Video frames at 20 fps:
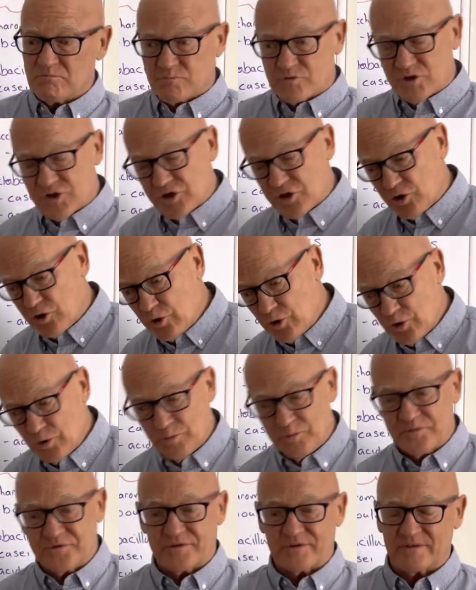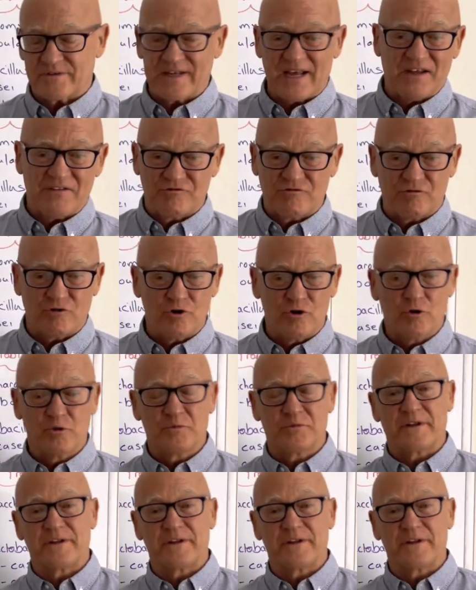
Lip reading: test tubes,